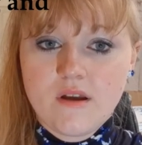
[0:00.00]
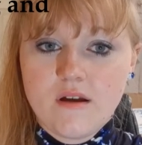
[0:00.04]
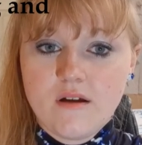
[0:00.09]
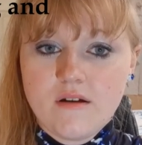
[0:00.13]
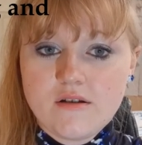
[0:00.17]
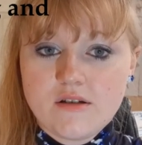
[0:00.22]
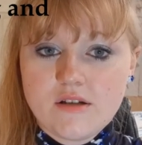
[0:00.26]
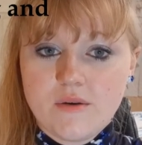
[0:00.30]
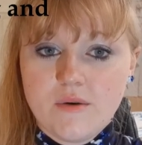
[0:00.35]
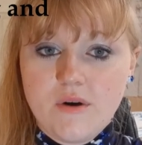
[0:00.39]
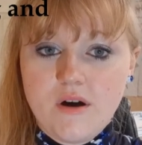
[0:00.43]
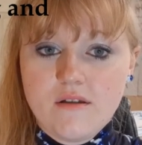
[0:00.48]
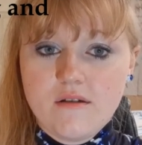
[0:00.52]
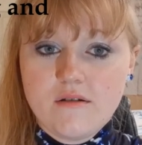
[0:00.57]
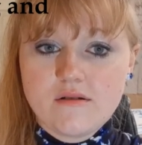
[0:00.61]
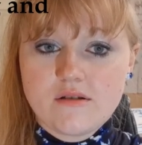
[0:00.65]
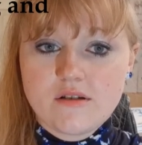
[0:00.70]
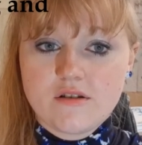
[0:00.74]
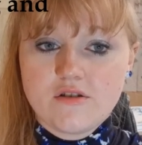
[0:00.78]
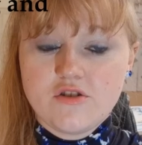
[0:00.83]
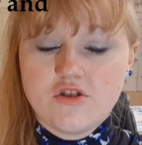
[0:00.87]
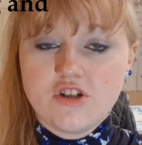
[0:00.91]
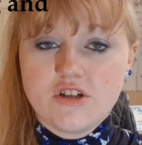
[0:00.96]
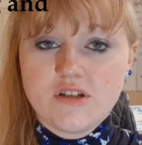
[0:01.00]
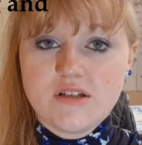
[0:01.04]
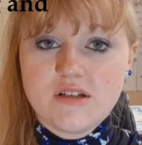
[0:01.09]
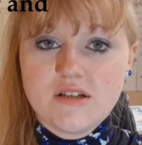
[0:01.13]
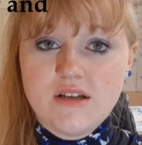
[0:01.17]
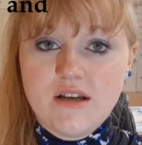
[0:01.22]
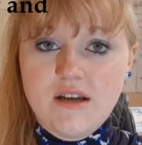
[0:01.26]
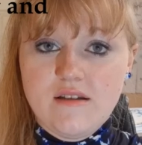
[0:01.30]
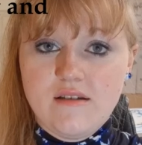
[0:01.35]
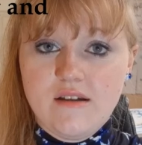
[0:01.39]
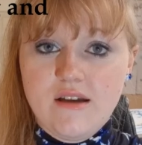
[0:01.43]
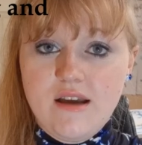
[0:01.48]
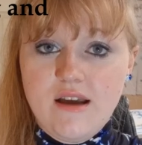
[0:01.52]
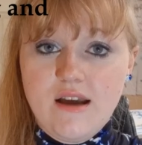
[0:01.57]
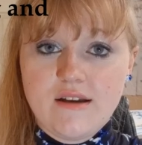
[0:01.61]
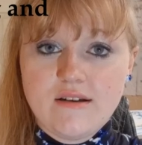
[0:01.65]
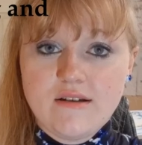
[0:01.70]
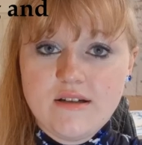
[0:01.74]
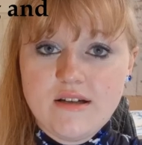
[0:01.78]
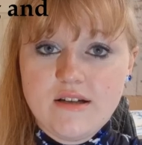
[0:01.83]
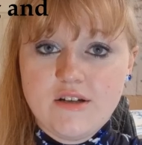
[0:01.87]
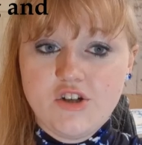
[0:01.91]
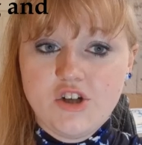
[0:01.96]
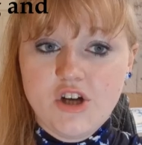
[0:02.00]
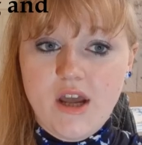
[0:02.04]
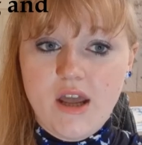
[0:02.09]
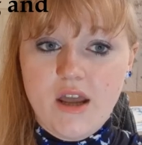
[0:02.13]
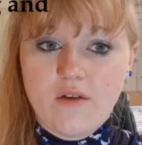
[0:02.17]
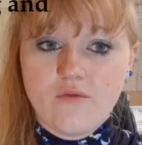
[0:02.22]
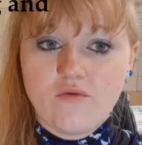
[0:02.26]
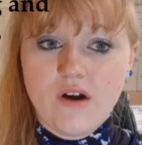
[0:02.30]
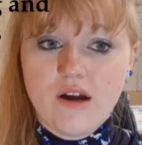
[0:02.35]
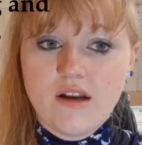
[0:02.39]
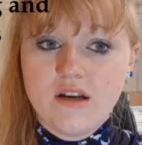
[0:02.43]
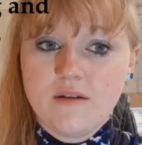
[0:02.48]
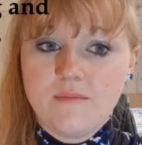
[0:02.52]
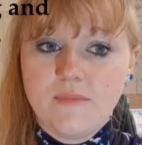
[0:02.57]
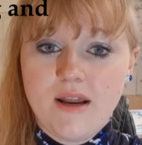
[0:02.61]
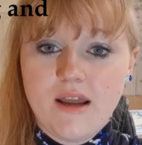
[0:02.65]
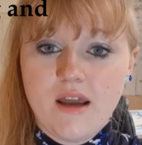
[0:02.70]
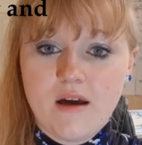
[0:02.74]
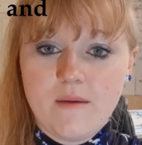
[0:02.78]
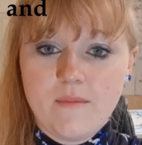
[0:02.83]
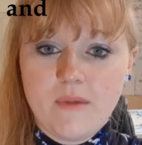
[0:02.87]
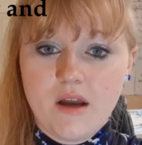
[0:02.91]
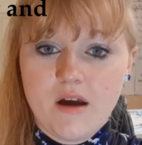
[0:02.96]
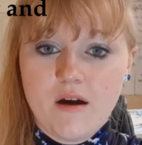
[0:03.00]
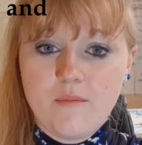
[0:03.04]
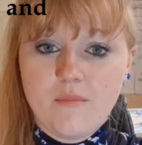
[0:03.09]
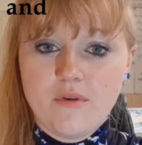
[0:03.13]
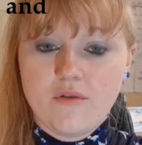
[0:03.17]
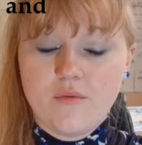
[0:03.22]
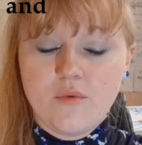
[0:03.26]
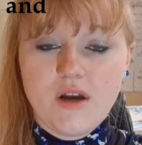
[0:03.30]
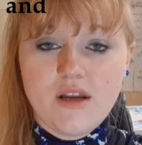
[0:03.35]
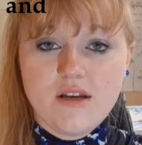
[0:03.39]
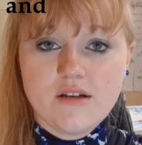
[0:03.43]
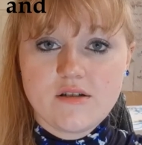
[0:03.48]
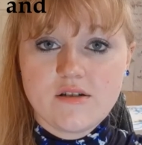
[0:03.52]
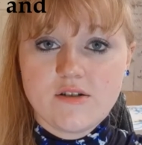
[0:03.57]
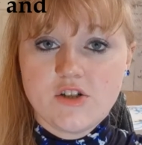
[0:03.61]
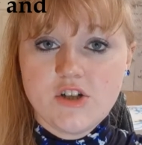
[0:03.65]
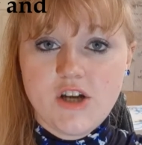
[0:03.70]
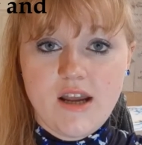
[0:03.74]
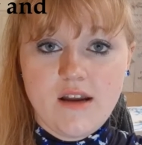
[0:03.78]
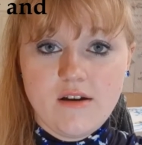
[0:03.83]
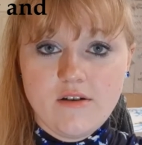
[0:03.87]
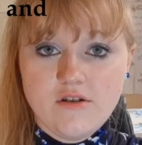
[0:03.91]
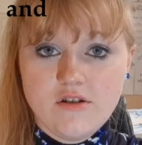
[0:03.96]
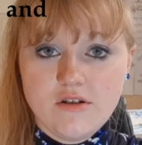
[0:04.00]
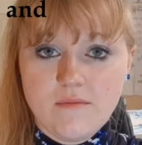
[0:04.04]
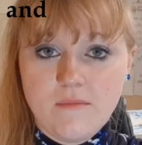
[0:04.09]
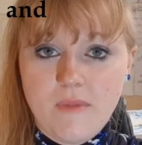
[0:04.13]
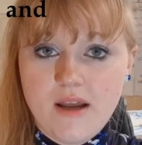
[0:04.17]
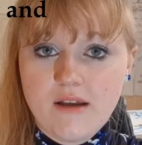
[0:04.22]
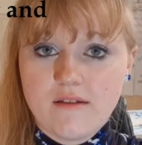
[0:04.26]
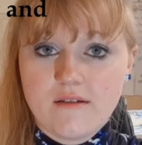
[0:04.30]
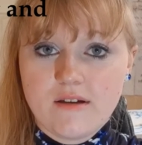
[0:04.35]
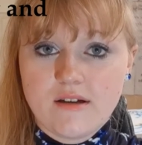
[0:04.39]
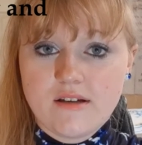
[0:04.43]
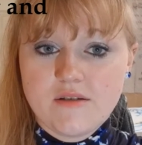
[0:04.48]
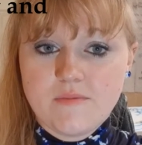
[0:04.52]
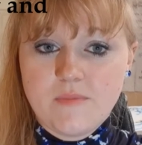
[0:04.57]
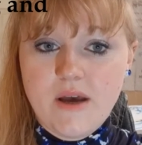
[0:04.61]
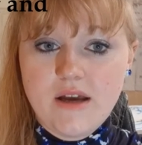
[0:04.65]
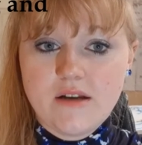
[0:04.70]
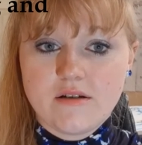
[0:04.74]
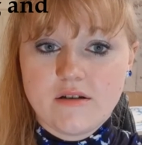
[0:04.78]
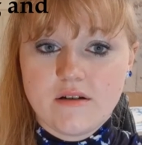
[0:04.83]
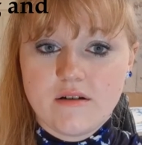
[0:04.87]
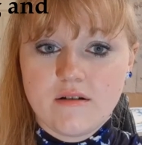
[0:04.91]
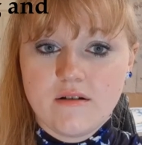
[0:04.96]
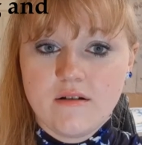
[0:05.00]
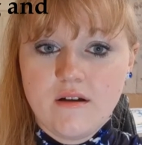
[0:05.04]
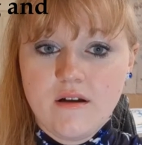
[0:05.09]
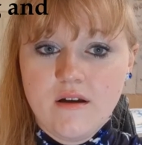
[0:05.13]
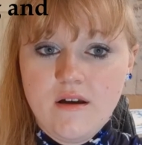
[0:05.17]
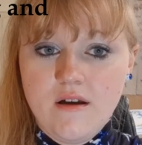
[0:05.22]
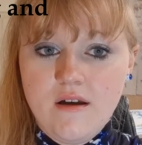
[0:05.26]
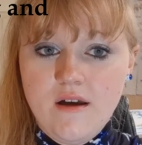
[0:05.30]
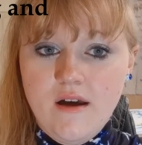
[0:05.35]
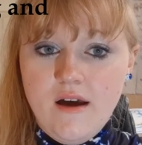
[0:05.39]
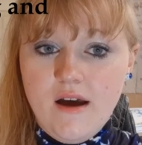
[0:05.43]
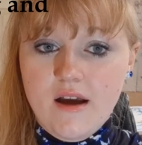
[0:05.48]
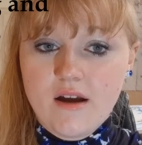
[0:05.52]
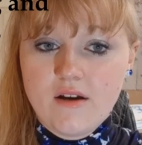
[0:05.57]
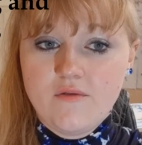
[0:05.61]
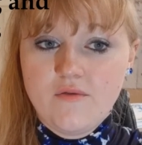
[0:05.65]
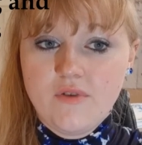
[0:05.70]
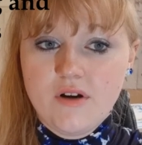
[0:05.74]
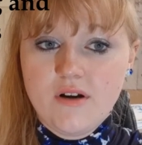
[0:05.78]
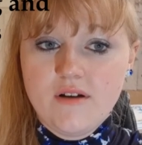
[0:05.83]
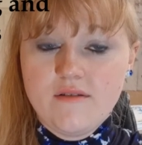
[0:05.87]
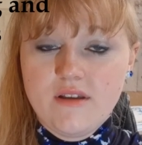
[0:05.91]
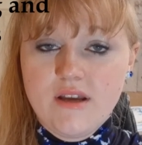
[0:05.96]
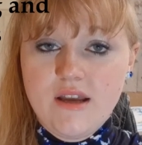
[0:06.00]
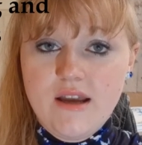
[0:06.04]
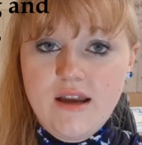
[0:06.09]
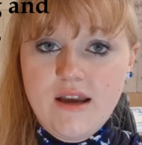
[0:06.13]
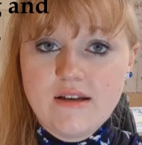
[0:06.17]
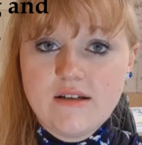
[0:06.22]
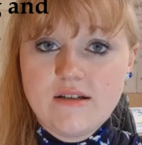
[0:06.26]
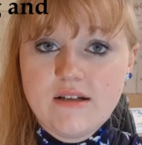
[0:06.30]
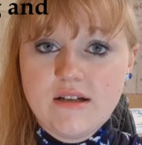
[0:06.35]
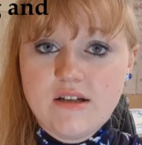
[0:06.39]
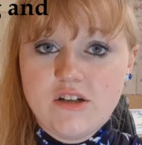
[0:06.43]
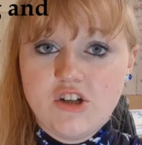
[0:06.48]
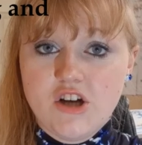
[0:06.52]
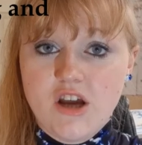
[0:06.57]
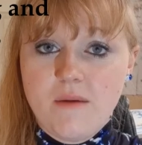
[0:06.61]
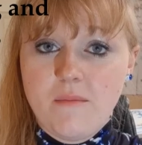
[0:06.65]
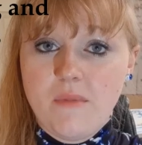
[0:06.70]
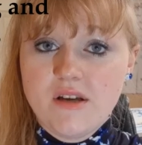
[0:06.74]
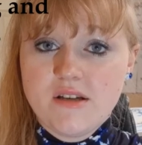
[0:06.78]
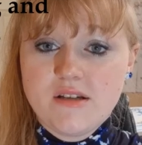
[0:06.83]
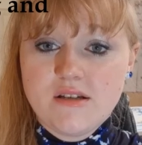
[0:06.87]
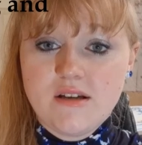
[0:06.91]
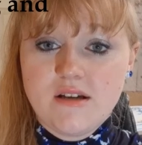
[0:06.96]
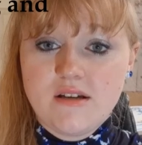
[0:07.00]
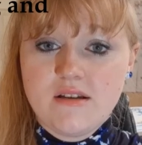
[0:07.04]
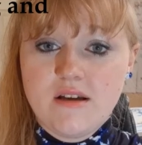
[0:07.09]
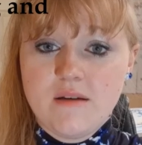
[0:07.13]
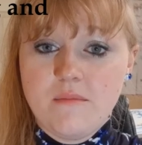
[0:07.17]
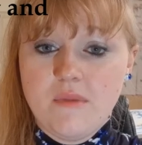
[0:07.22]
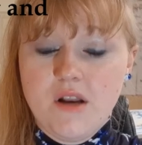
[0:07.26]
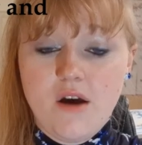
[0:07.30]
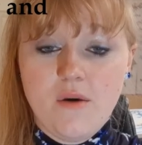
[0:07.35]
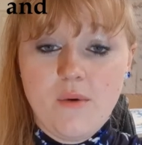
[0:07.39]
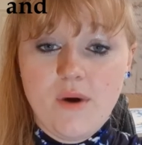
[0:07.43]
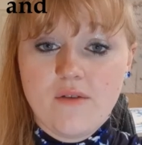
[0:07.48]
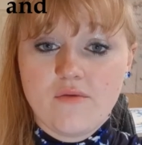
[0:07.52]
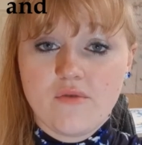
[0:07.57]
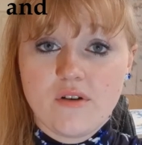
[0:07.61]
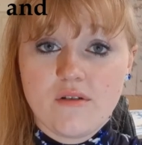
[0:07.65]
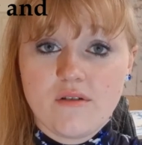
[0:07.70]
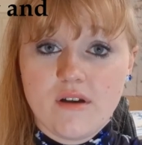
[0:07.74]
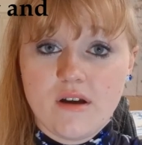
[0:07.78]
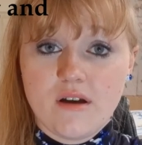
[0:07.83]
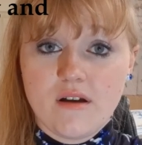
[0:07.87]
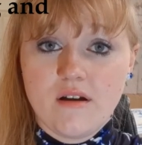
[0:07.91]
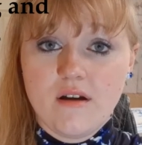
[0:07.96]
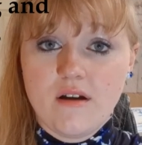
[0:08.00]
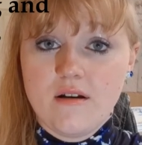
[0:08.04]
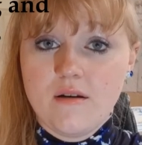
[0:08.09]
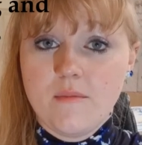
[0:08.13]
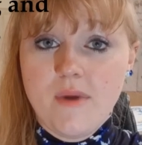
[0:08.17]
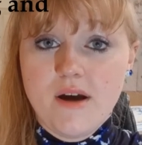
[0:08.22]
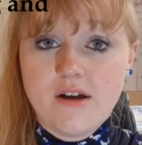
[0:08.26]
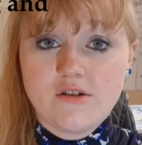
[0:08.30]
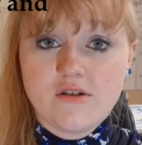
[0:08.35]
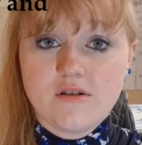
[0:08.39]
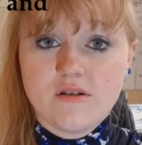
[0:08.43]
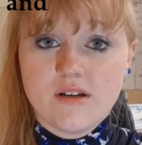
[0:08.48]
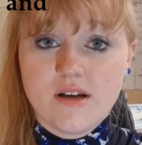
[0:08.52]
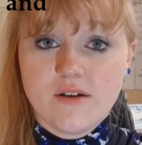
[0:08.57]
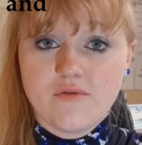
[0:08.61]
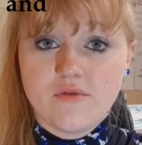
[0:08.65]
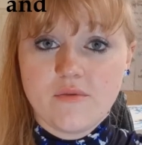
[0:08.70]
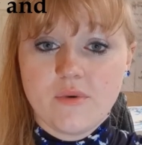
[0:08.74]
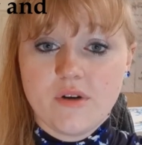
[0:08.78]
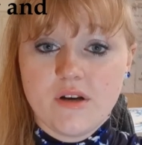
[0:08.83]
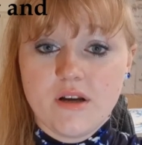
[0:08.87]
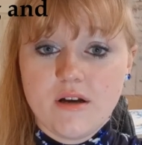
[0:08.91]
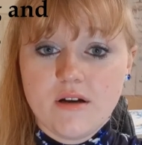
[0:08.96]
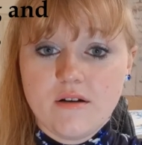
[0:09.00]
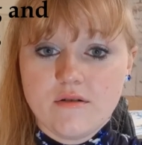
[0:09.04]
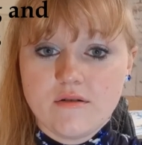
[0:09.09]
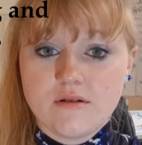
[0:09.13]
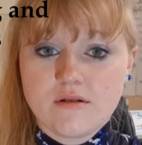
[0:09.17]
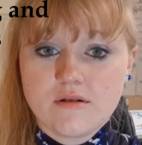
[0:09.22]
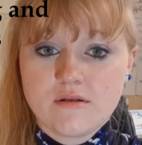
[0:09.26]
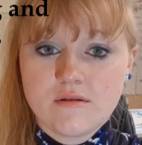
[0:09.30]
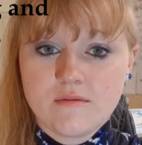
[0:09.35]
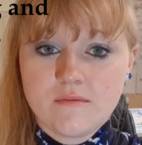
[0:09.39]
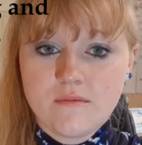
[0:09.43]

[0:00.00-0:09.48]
So others can just see the ENTJ randomly coming up with ways to change and make things better, and can feel like the ENTJ must think they know everything and are better than everybody else.